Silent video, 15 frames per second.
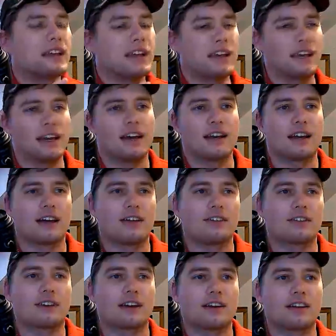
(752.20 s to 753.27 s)
I
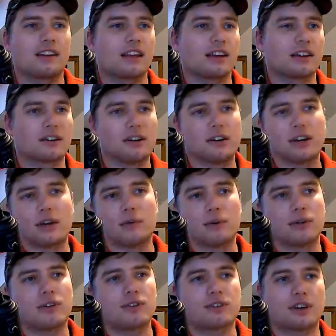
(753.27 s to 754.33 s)
decided, like, okay,
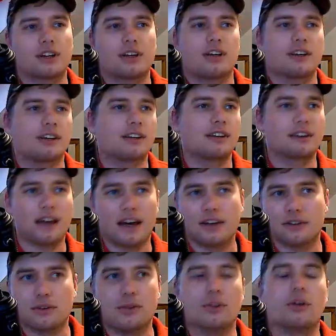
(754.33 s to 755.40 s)
we're just gonna
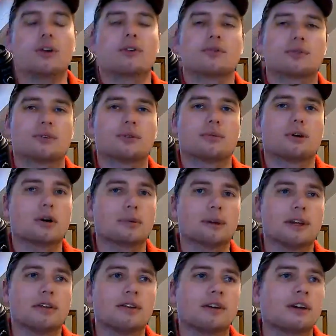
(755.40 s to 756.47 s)
not do those for the
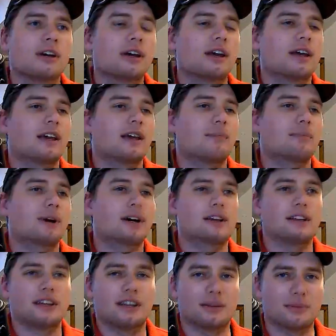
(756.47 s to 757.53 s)
moment. But
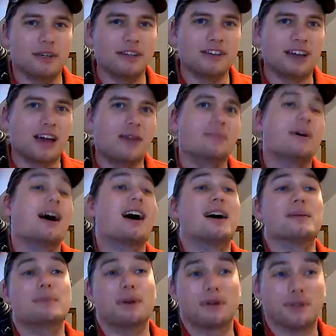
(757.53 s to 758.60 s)
in the meantime,
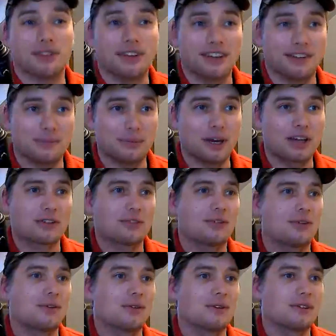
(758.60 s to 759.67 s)
I built this mech
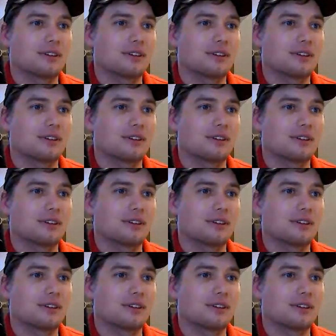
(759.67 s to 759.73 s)
suit.